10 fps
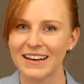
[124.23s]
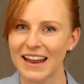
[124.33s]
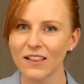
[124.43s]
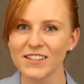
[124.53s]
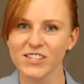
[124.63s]

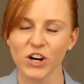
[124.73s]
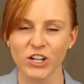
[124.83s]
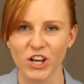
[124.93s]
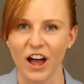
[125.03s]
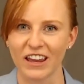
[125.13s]
Now let's
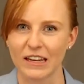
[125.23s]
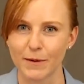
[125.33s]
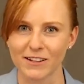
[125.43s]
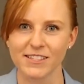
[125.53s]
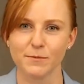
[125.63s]
start talking
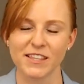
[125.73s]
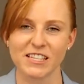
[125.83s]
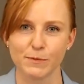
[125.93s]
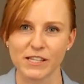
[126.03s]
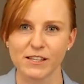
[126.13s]
about some of the
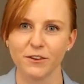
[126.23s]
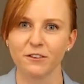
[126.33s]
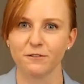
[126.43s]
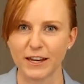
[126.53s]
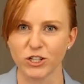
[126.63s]

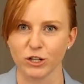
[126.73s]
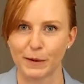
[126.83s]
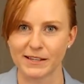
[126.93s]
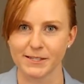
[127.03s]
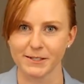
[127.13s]
specific facial
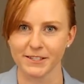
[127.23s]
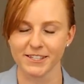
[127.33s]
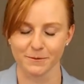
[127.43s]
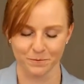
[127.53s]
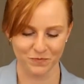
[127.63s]

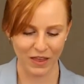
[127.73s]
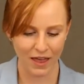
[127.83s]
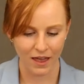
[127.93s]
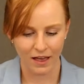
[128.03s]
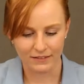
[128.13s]
muscles.
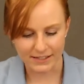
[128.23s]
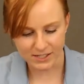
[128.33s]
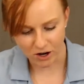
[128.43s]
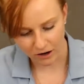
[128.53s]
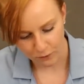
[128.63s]
Let's
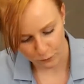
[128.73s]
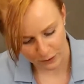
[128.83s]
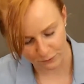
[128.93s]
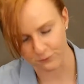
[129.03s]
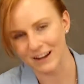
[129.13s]
start off
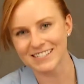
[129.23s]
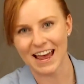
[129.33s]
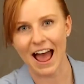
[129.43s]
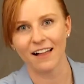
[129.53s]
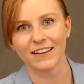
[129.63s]
with
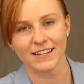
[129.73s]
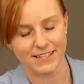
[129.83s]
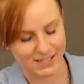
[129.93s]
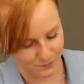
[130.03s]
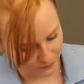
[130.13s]

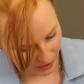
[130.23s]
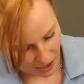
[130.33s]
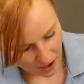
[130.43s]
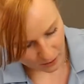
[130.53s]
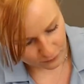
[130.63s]
frontalis.
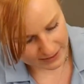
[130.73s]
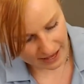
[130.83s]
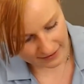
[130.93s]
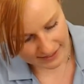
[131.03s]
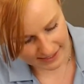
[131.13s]

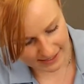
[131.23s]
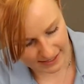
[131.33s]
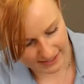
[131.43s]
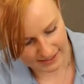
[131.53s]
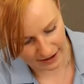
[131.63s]
Frontalis is
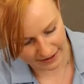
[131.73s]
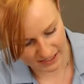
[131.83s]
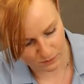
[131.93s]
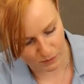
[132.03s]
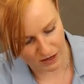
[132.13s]
this
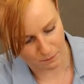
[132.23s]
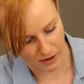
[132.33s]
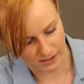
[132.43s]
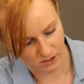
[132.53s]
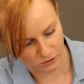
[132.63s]
nice big
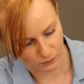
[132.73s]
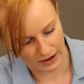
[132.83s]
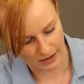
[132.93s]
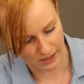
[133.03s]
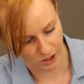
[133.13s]
muscle
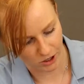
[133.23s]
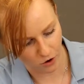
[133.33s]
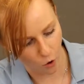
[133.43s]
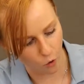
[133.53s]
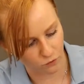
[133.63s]
right
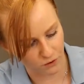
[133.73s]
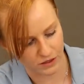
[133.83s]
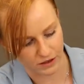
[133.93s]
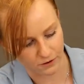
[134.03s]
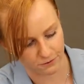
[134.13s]
here over
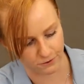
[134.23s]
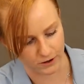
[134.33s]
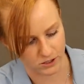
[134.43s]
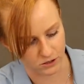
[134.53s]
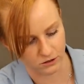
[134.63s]
the
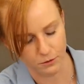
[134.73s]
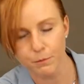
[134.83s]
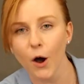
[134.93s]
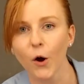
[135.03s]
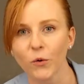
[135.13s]
frontal
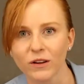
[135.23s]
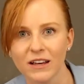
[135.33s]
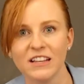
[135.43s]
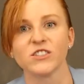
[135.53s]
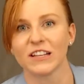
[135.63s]
bone.
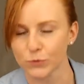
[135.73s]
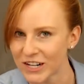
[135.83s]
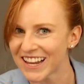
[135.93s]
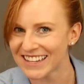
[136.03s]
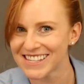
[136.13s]
So that's
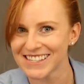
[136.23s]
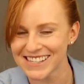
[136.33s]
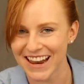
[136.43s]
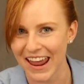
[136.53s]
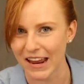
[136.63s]
where it gets
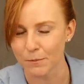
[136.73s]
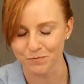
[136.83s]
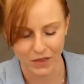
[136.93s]
its name.